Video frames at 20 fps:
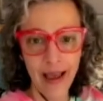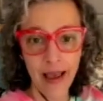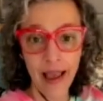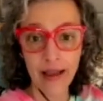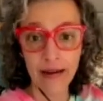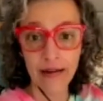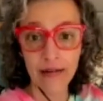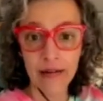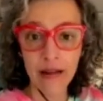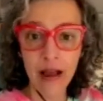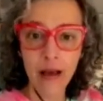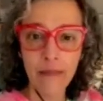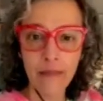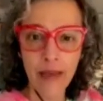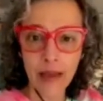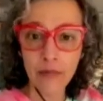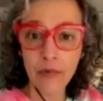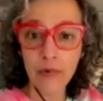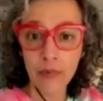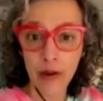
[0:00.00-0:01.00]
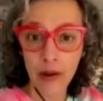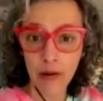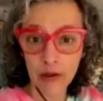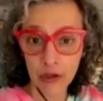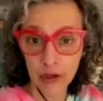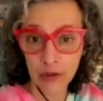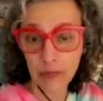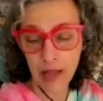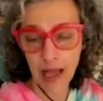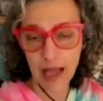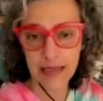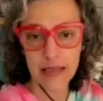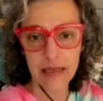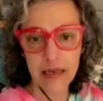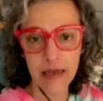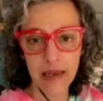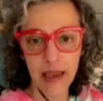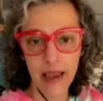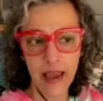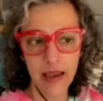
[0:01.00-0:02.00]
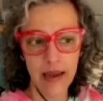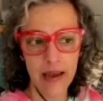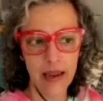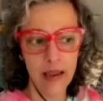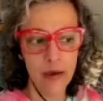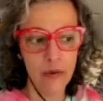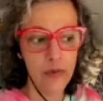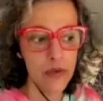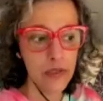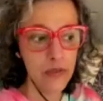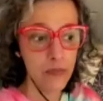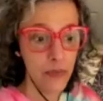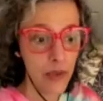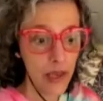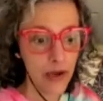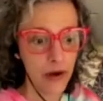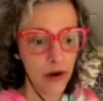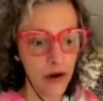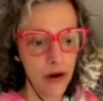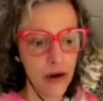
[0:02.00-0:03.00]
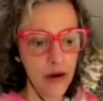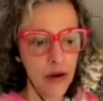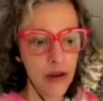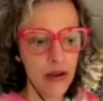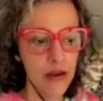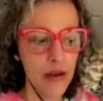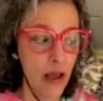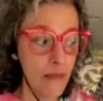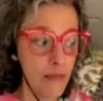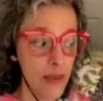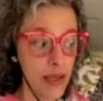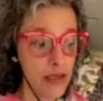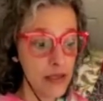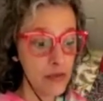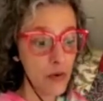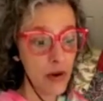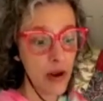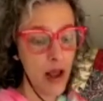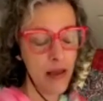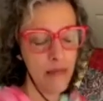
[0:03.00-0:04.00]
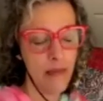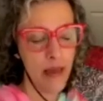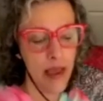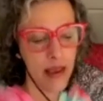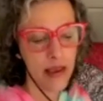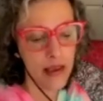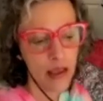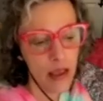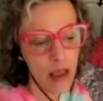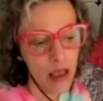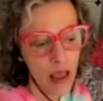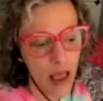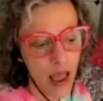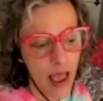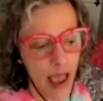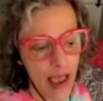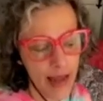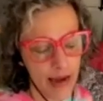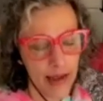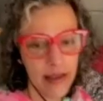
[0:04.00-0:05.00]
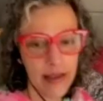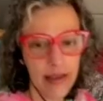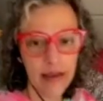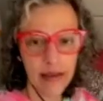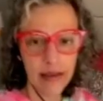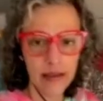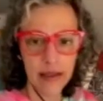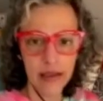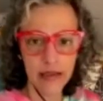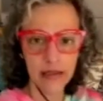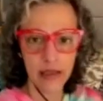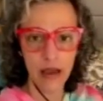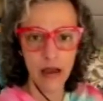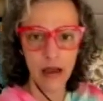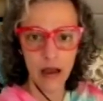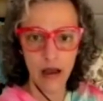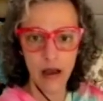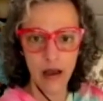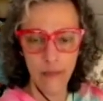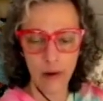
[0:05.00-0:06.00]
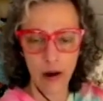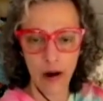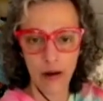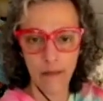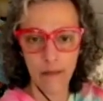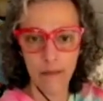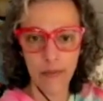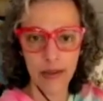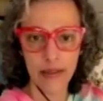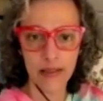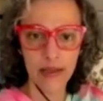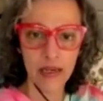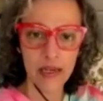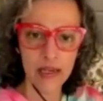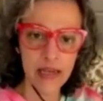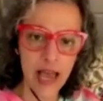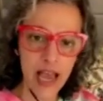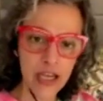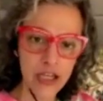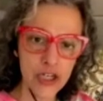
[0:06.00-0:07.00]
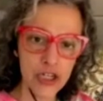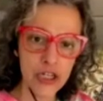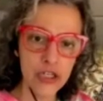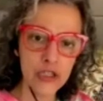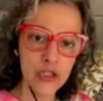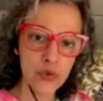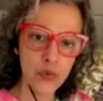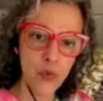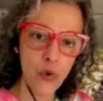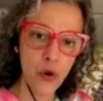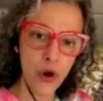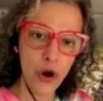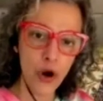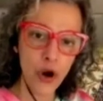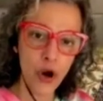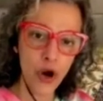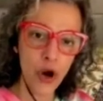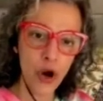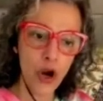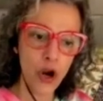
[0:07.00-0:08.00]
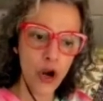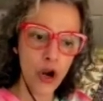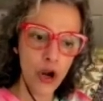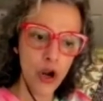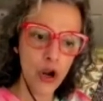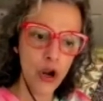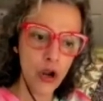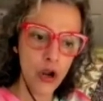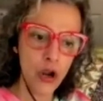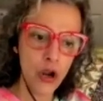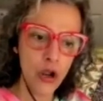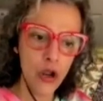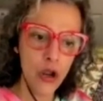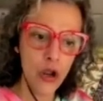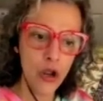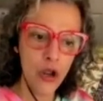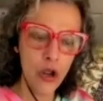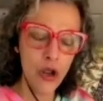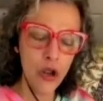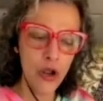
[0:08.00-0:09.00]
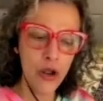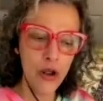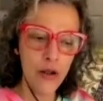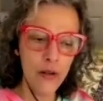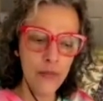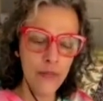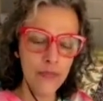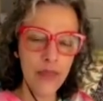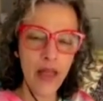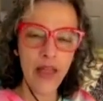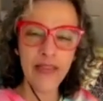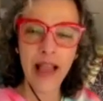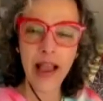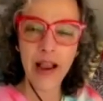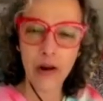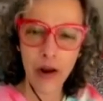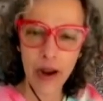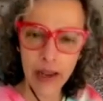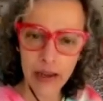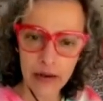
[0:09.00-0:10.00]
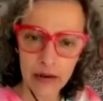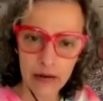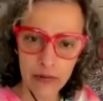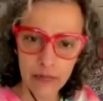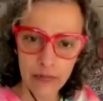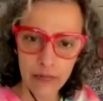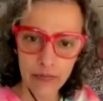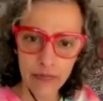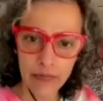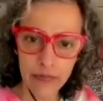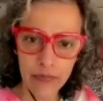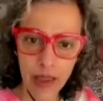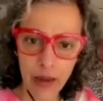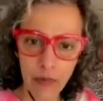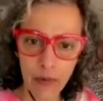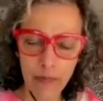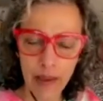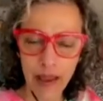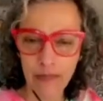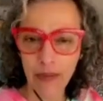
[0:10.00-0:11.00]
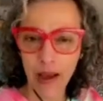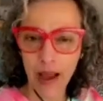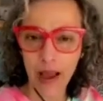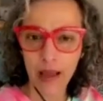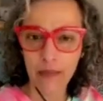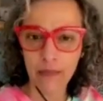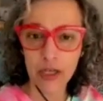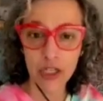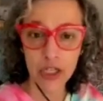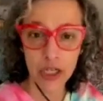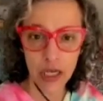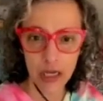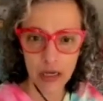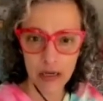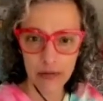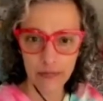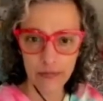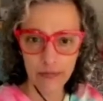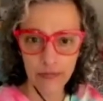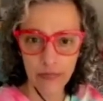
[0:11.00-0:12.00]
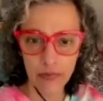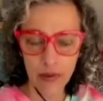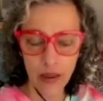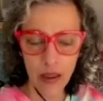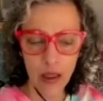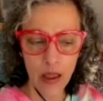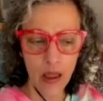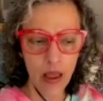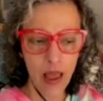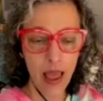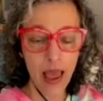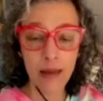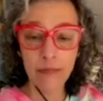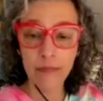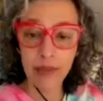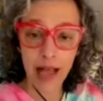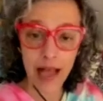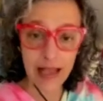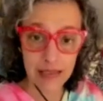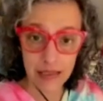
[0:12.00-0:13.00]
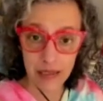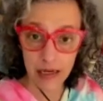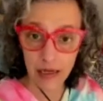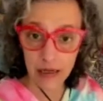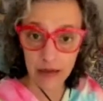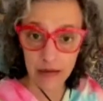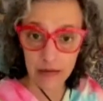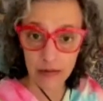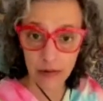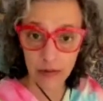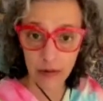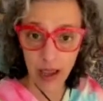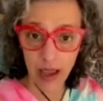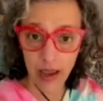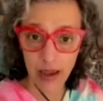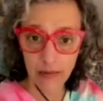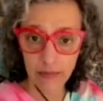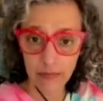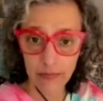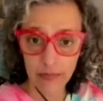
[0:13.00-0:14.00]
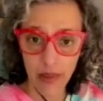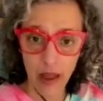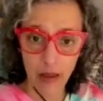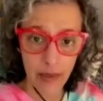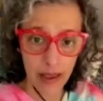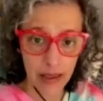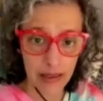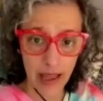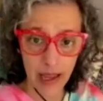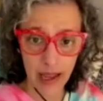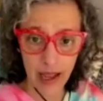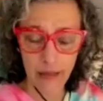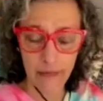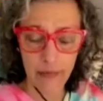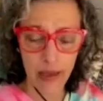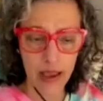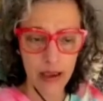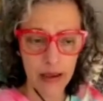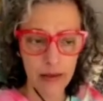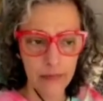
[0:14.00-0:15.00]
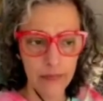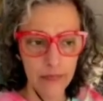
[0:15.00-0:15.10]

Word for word: and not made with well good plastic. And it was bigger, not big as what I make, and it clicked apart. But the connections were not that great. They were made by a machine and plastic, okay? Not made like I made.